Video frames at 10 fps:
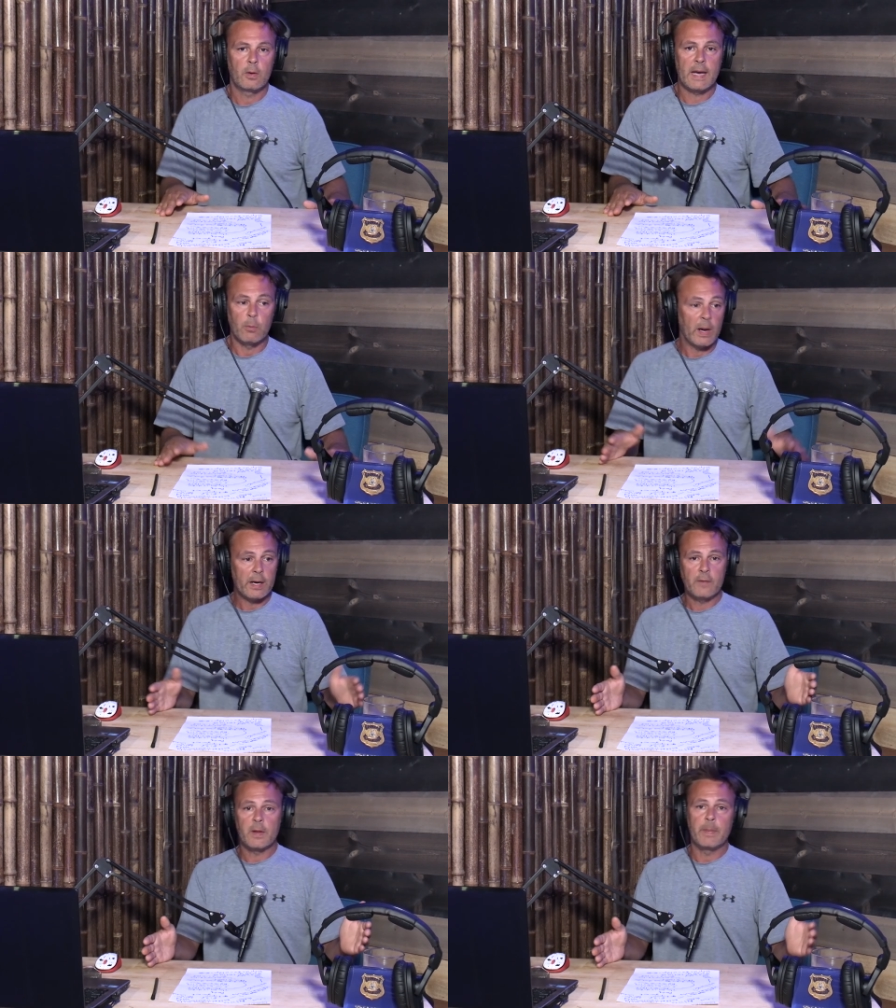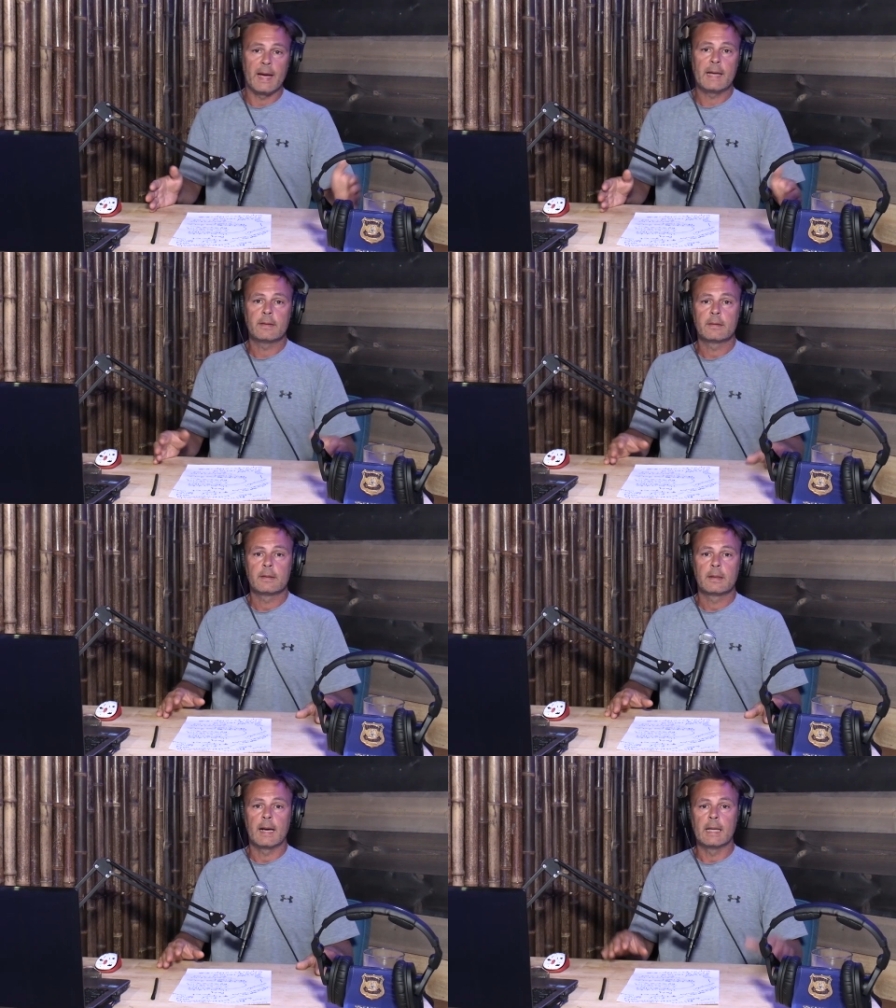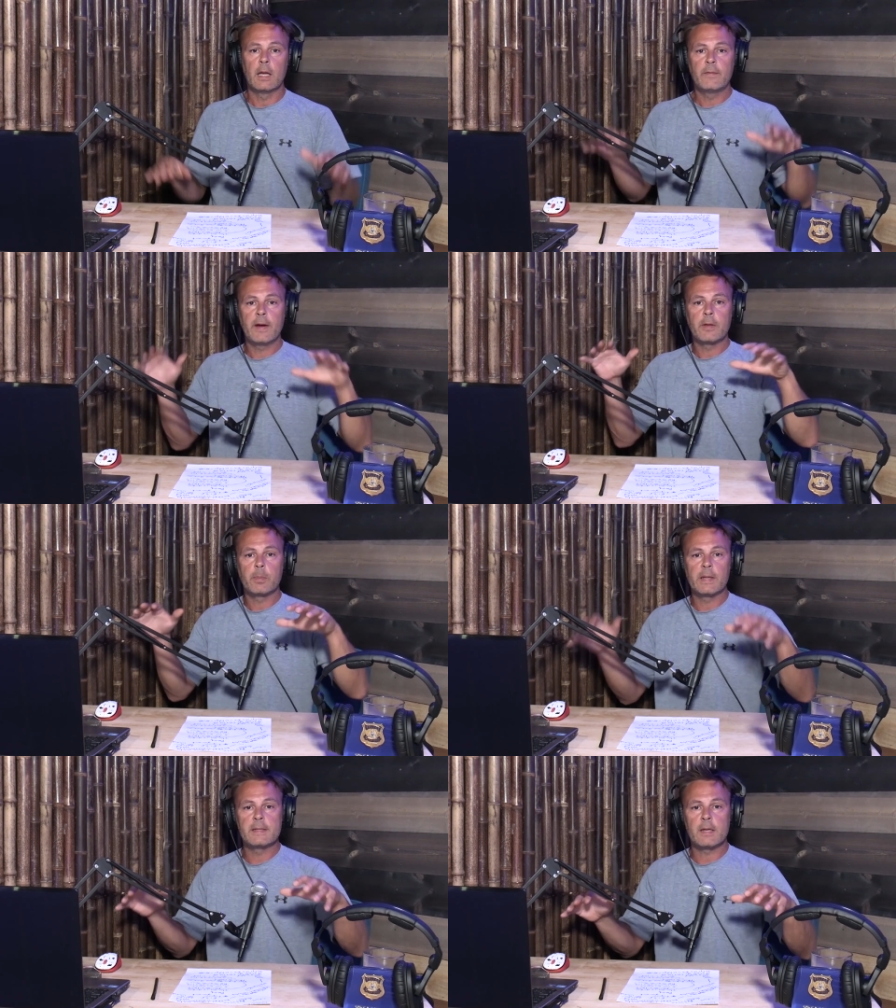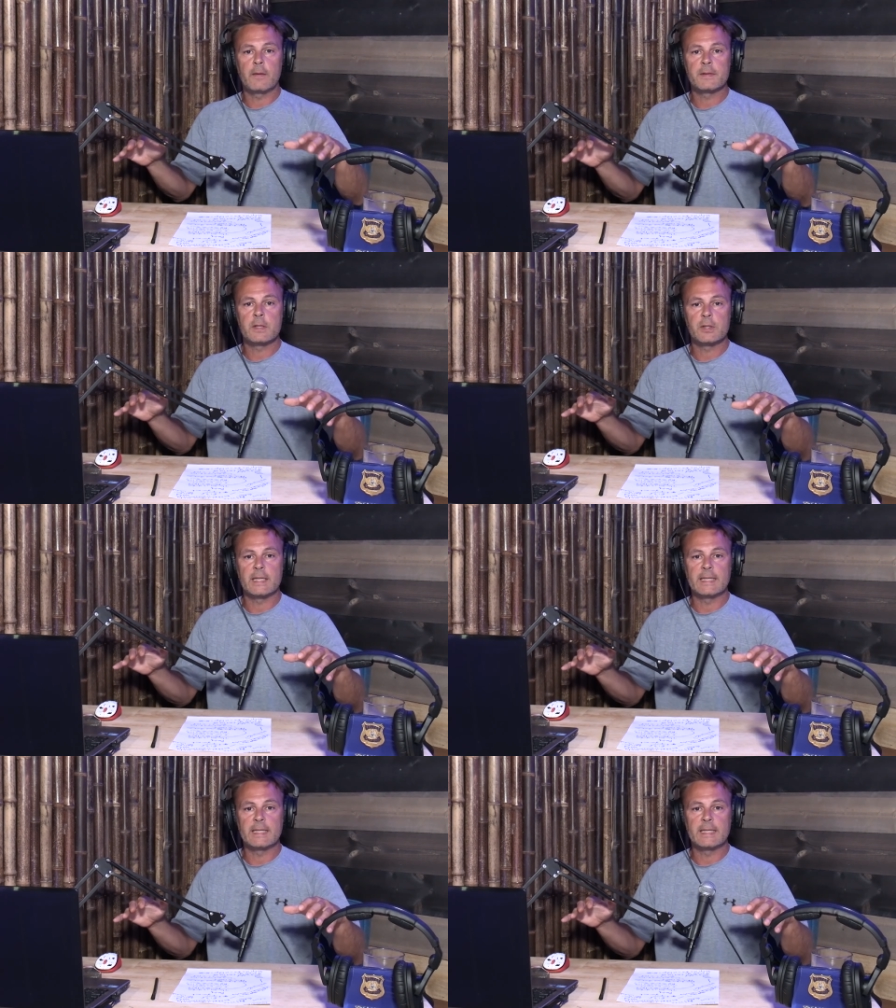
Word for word: Okay, right off the bat, I love how the police officers